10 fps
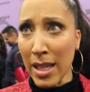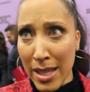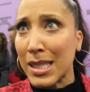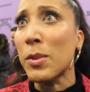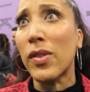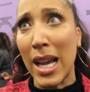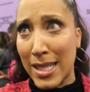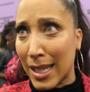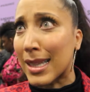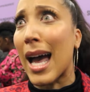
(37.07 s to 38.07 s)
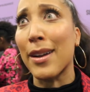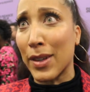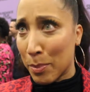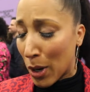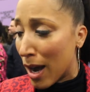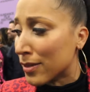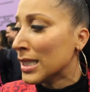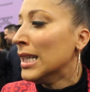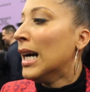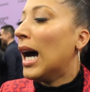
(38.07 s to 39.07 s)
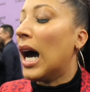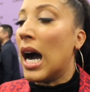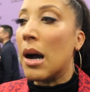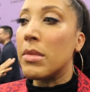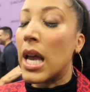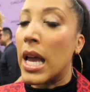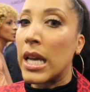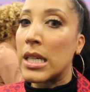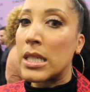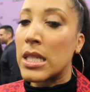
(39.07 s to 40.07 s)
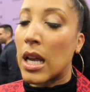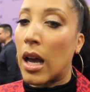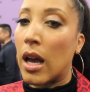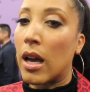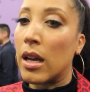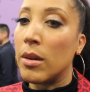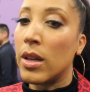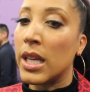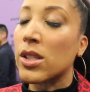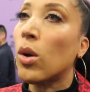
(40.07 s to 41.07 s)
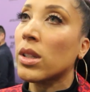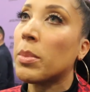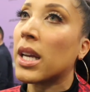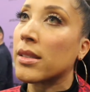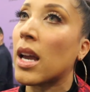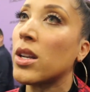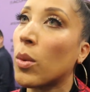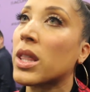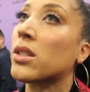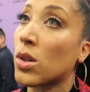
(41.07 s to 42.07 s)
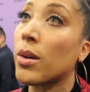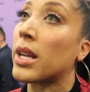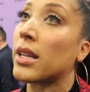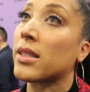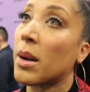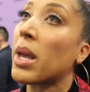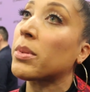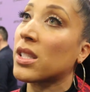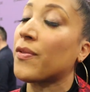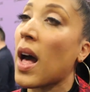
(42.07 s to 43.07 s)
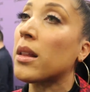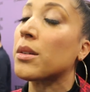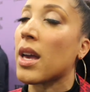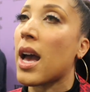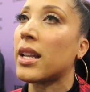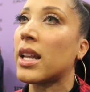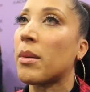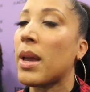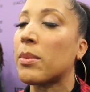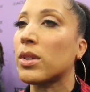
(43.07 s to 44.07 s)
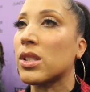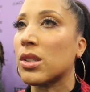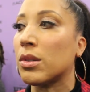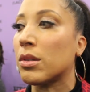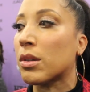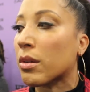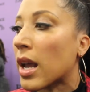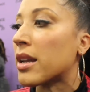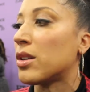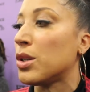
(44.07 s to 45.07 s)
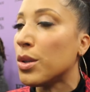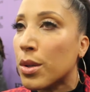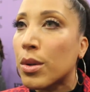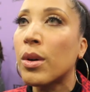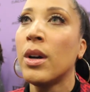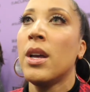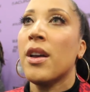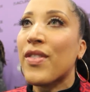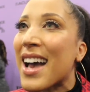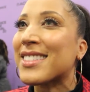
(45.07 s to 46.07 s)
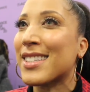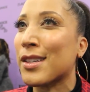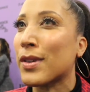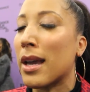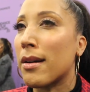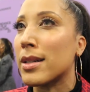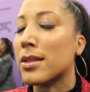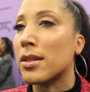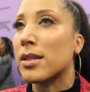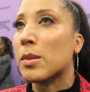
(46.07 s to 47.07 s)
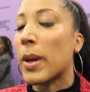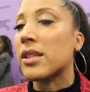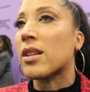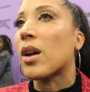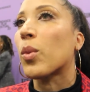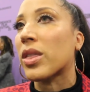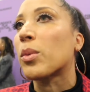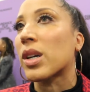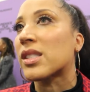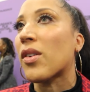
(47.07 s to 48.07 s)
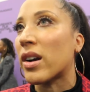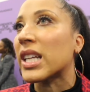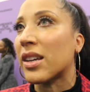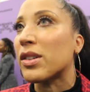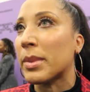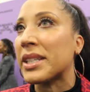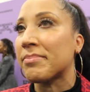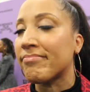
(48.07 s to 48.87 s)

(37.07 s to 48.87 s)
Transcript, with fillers: in this movie I did a lot of improv um, and uh, it's only because I know what the story is and I'm able to follow that and I'm able to create new facets of characters based on what the words have already given me.